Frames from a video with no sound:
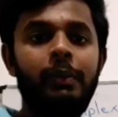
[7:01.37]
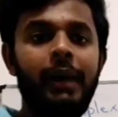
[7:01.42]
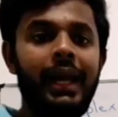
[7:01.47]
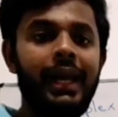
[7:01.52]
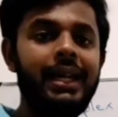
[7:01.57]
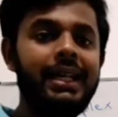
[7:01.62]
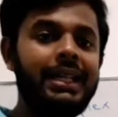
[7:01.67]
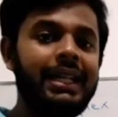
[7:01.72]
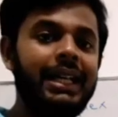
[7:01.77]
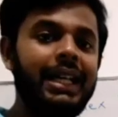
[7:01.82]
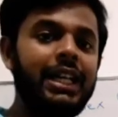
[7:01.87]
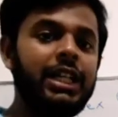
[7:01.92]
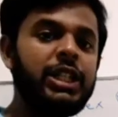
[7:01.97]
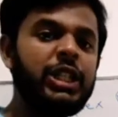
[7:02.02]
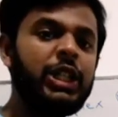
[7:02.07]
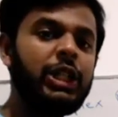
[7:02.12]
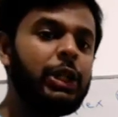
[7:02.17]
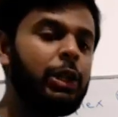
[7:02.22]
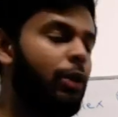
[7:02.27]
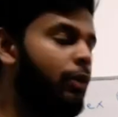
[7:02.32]
by
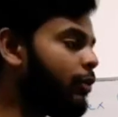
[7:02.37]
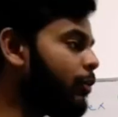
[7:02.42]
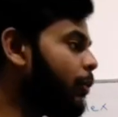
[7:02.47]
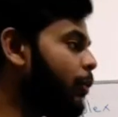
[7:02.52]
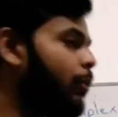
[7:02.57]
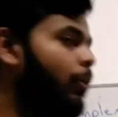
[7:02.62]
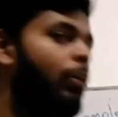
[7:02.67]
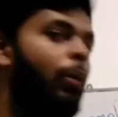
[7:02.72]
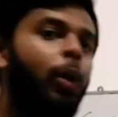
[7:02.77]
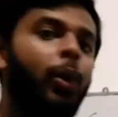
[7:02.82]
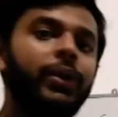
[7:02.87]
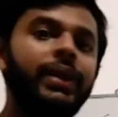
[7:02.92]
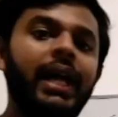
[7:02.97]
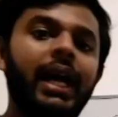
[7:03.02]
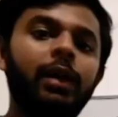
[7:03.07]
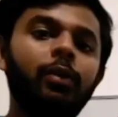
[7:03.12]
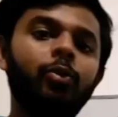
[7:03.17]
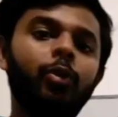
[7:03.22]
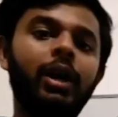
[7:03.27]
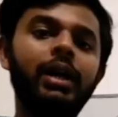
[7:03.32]
collection of more
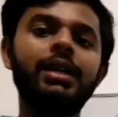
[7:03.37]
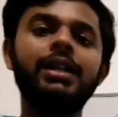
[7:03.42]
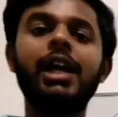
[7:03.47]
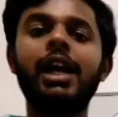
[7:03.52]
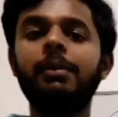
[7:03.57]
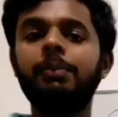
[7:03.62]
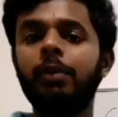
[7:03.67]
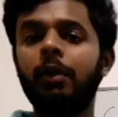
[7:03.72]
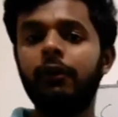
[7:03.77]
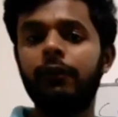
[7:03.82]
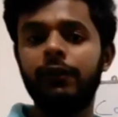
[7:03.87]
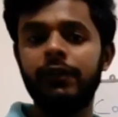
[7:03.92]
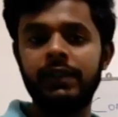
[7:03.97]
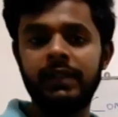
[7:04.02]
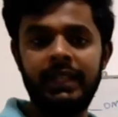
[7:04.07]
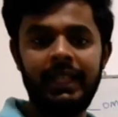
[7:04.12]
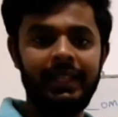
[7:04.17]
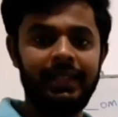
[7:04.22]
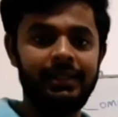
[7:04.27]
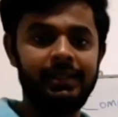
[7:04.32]
than one type of
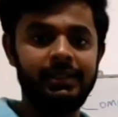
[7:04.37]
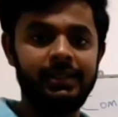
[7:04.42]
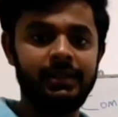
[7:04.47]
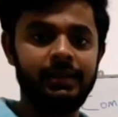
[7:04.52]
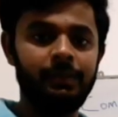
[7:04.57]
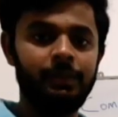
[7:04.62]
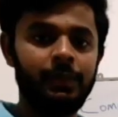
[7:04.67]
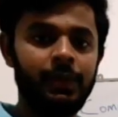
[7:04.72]
cells.